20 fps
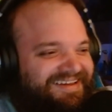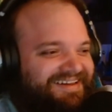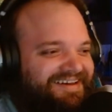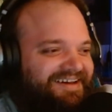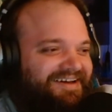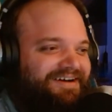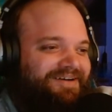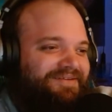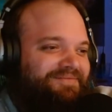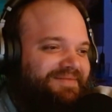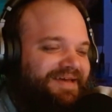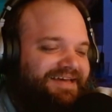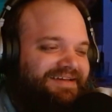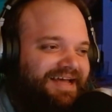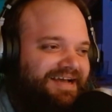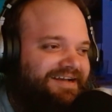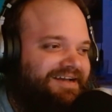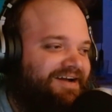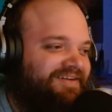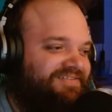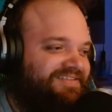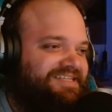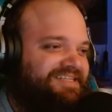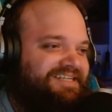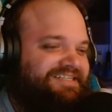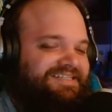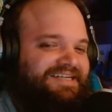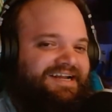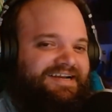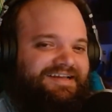Oh, man, that
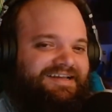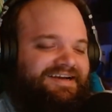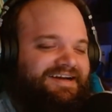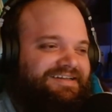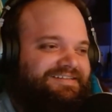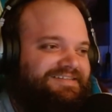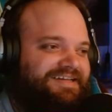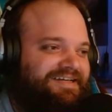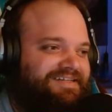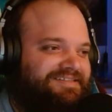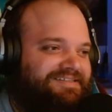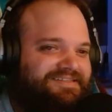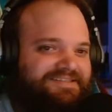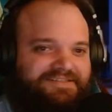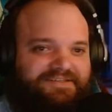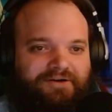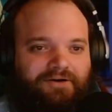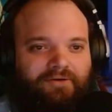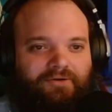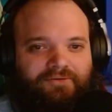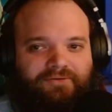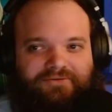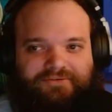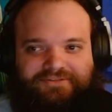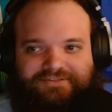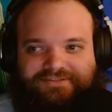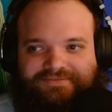conversation out of context is gold.